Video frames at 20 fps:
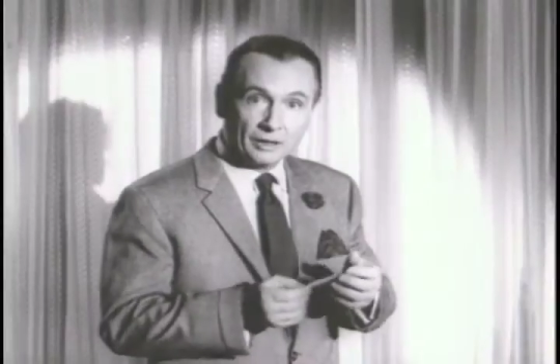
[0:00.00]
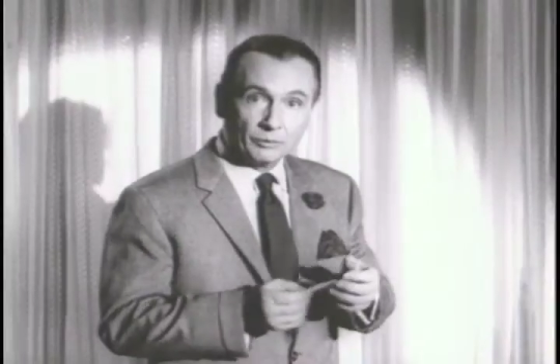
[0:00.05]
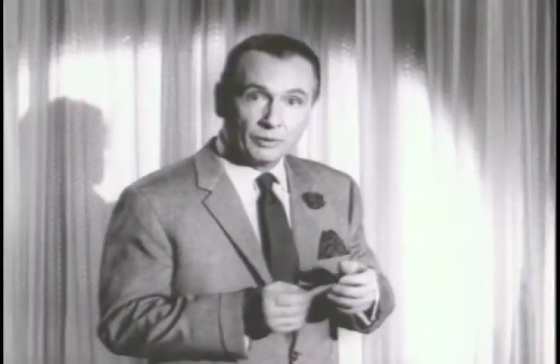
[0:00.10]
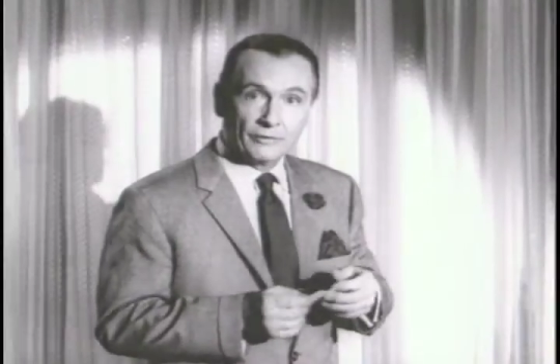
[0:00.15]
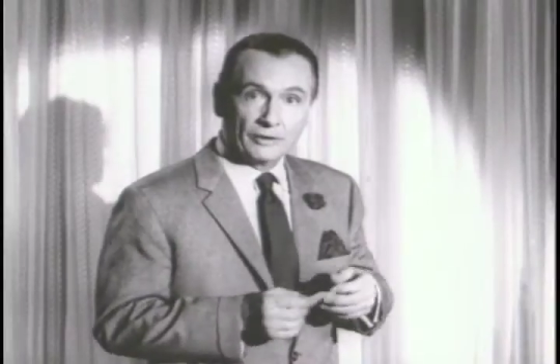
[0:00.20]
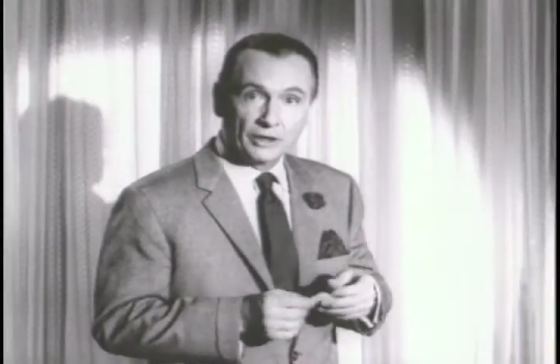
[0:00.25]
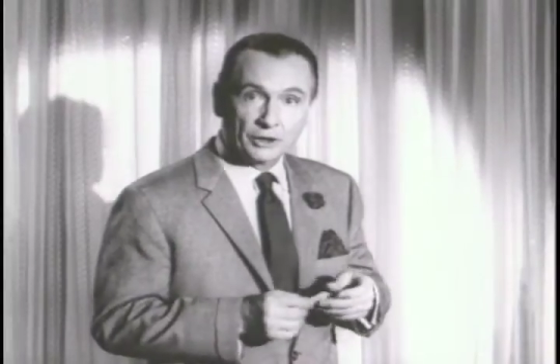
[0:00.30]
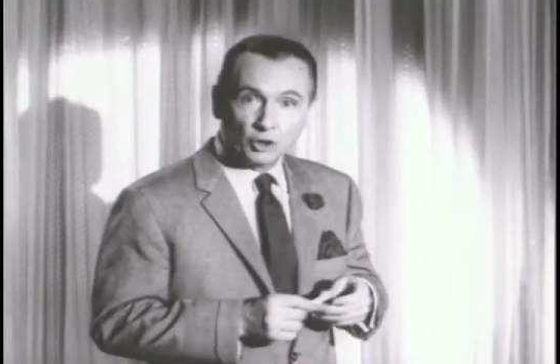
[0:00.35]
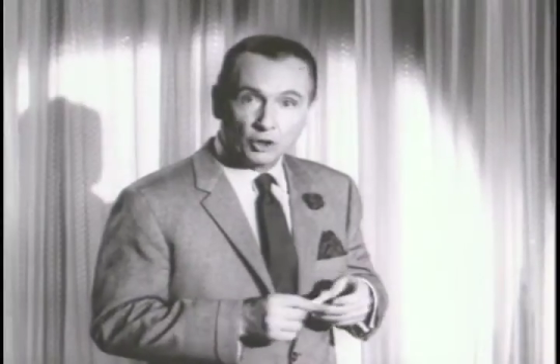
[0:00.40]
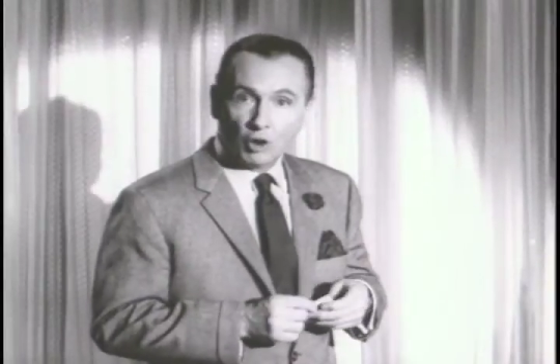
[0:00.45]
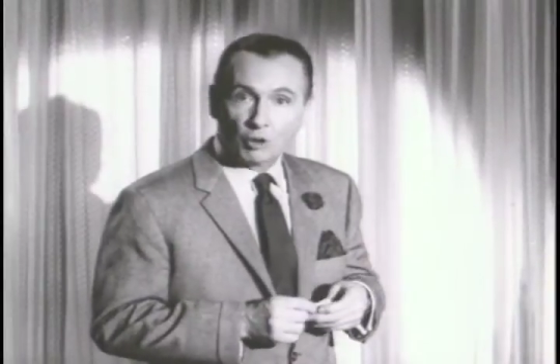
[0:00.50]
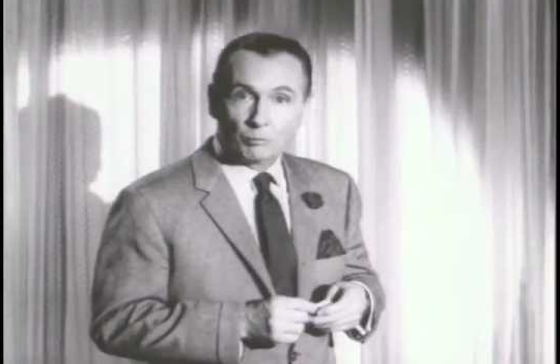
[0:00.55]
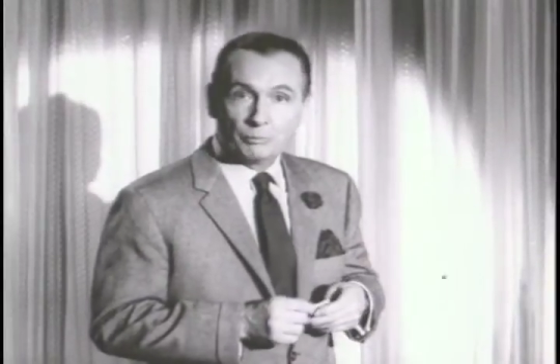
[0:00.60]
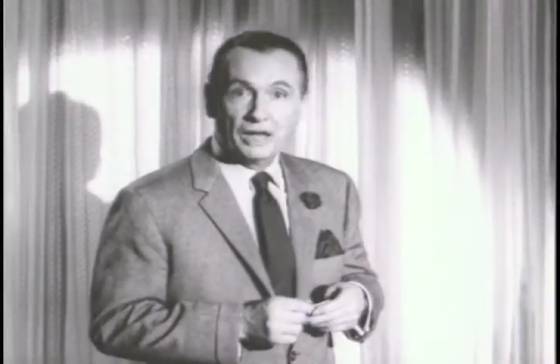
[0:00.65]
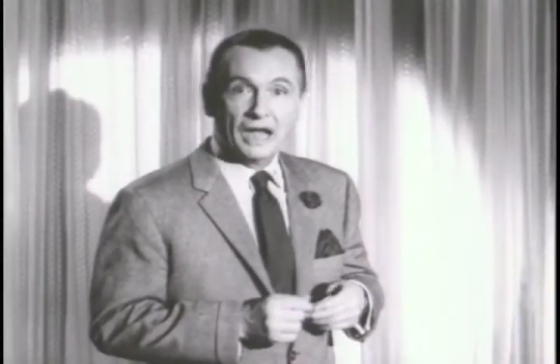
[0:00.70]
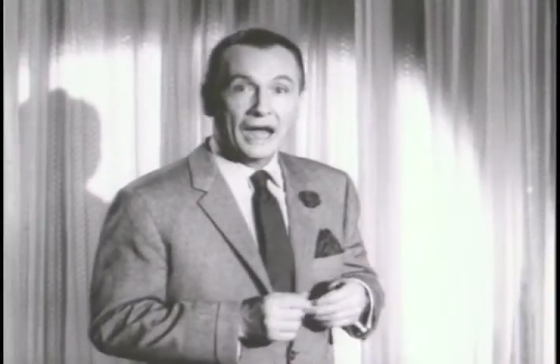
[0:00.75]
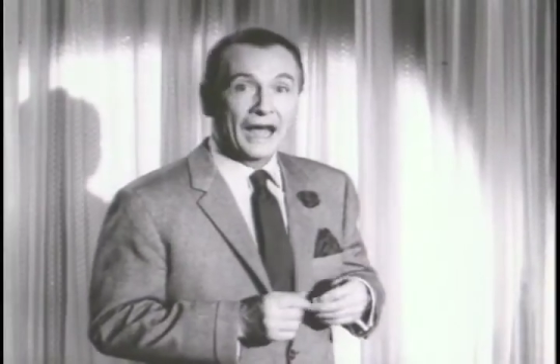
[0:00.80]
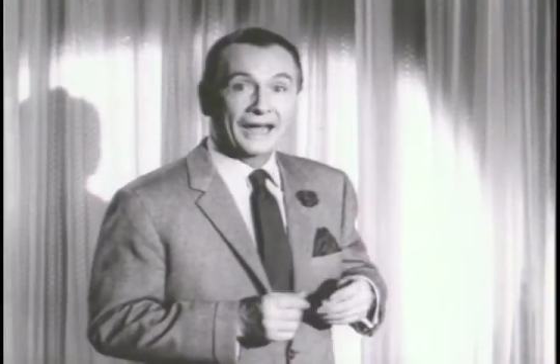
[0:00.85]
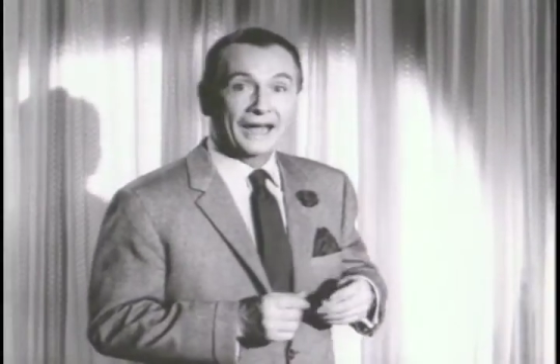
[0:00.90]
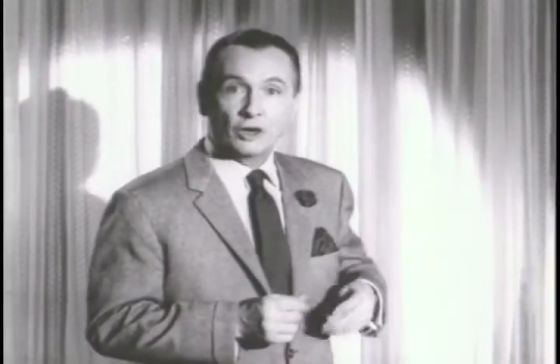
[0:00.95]
when they told
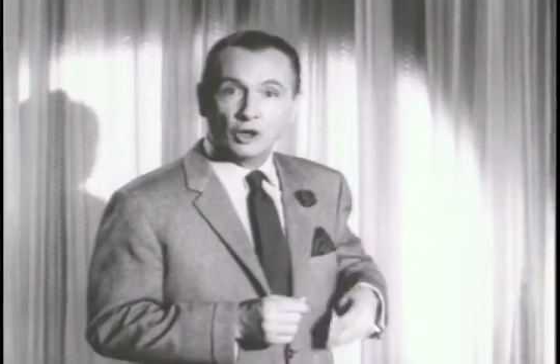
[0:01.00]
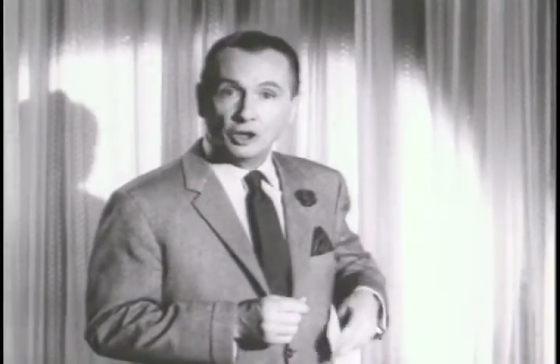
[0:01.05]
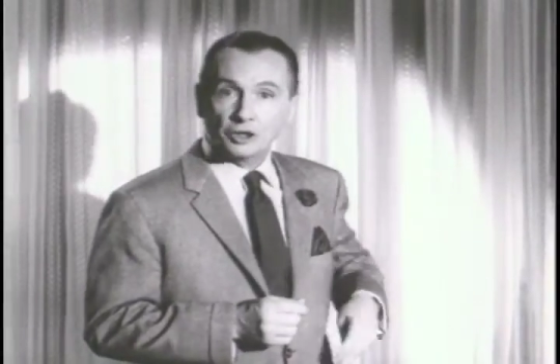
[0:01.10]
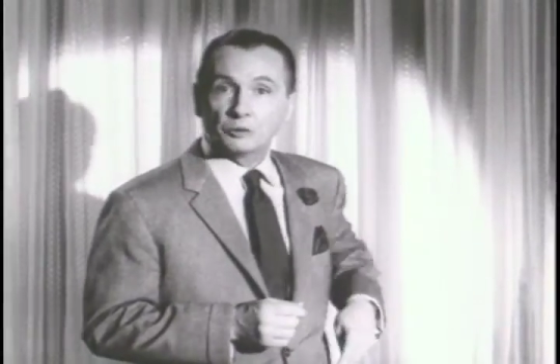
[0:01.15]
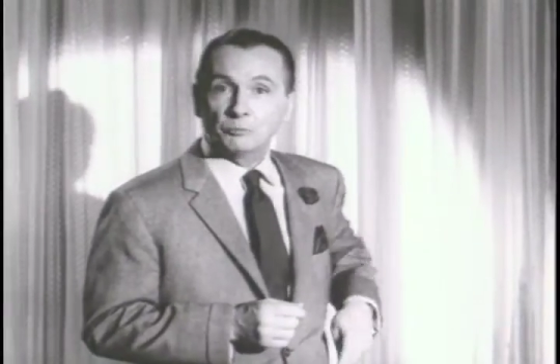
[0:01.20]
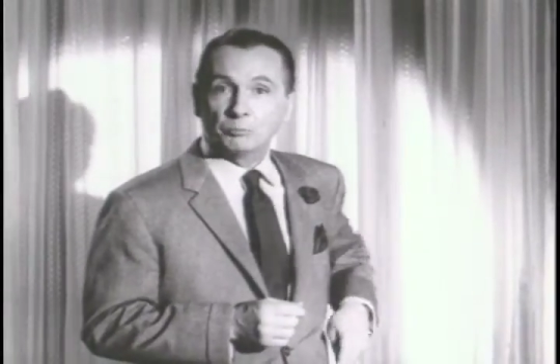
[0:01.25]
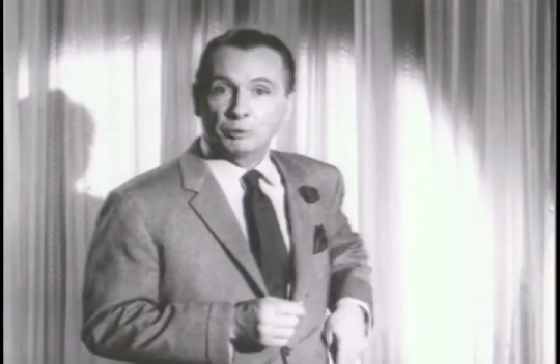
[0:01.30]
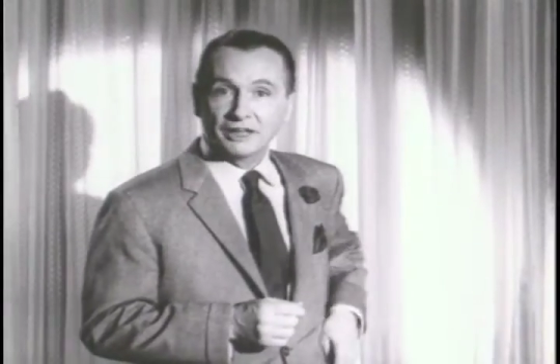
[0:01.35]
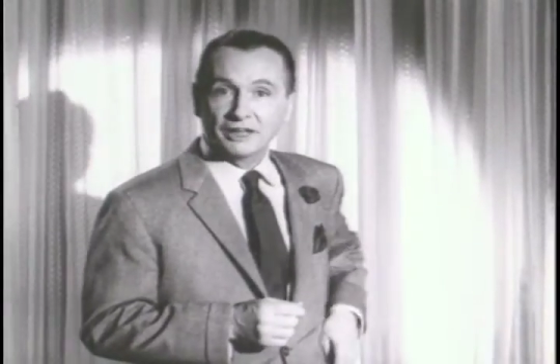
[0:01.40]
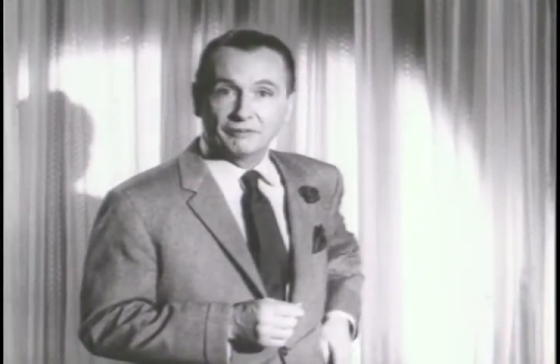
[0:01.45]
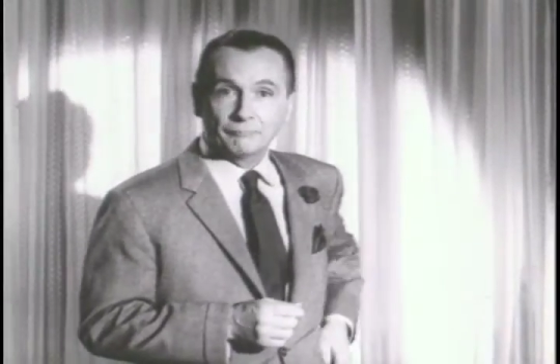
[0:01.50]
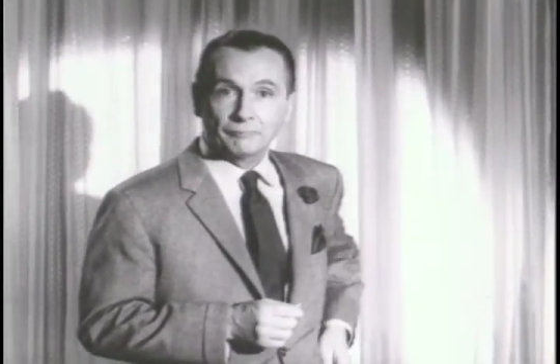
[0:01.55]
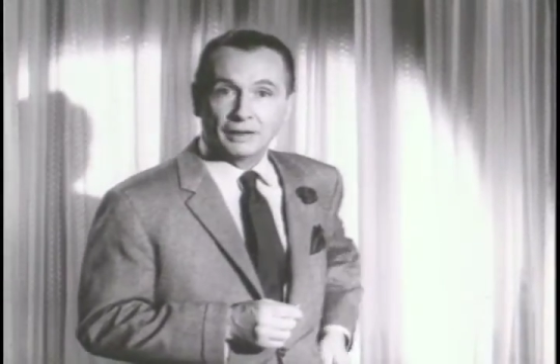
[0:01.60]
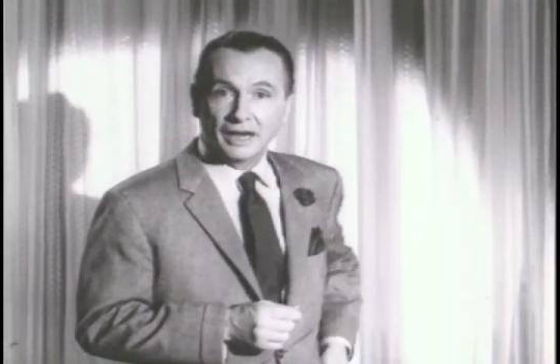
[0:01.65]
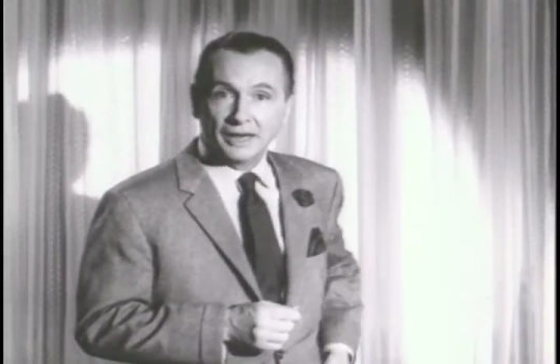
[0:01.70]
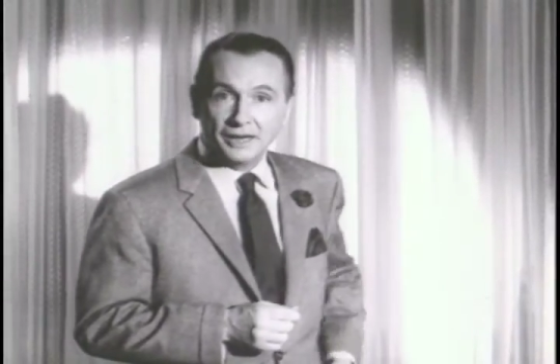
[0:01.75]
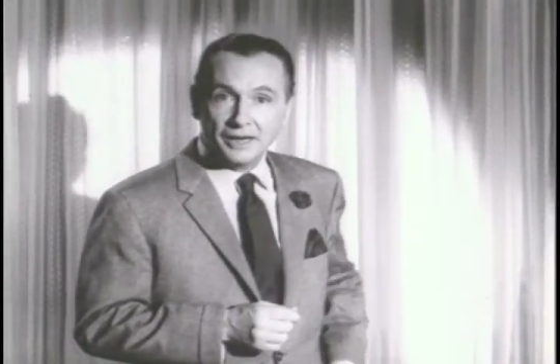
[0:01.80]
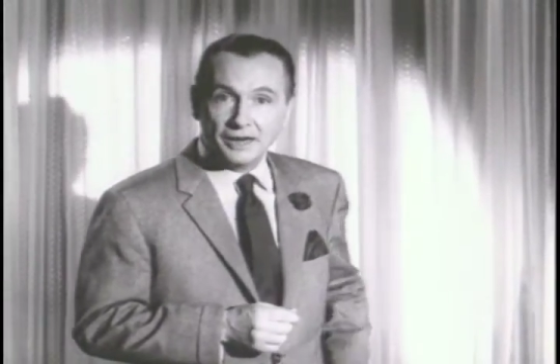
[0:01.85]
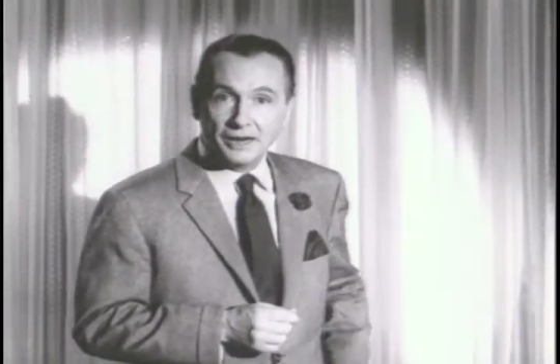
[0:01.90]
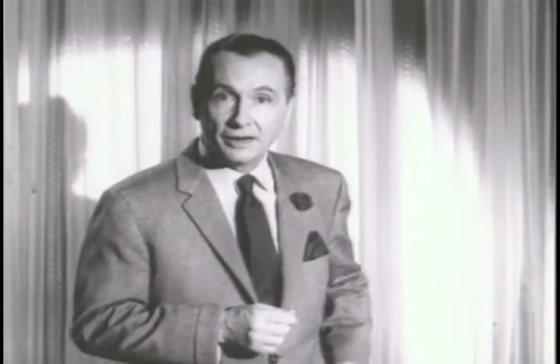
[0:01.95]
me, I couldn't believe my
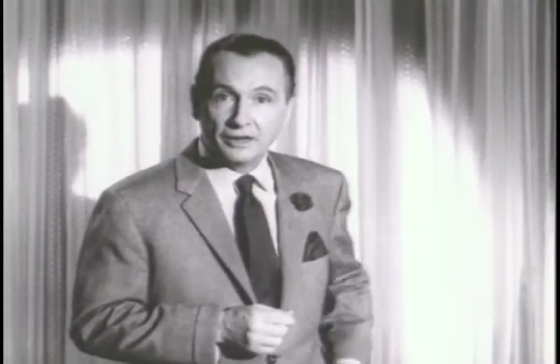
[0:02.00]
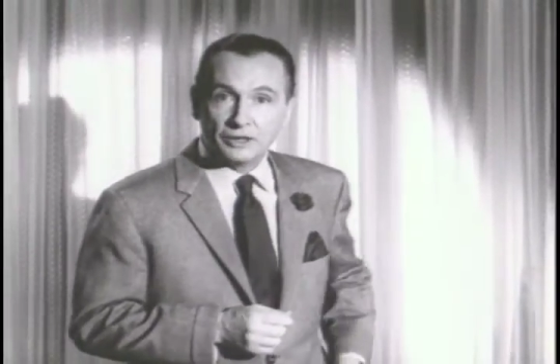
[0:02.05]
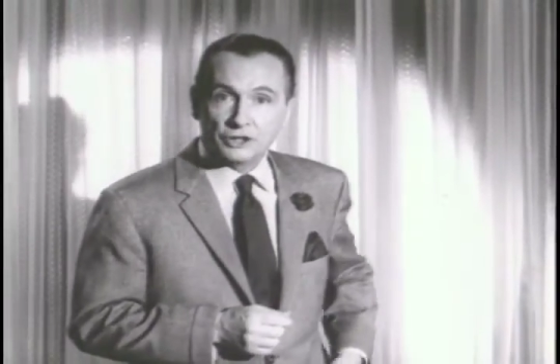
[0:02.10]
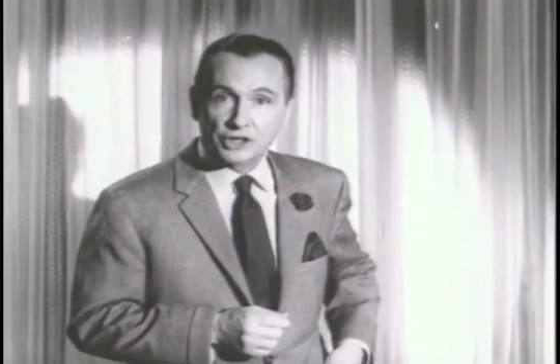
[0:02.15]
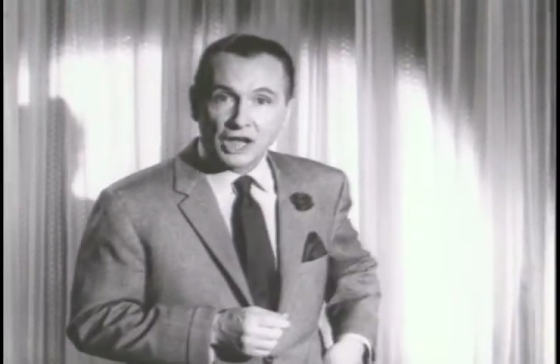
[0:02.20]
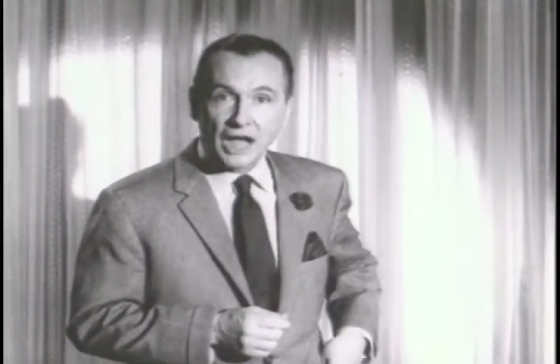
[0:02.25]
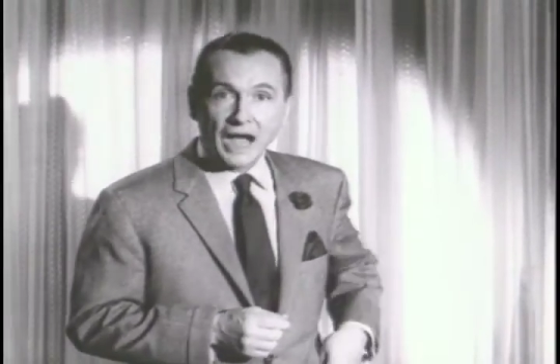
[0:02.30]
ears.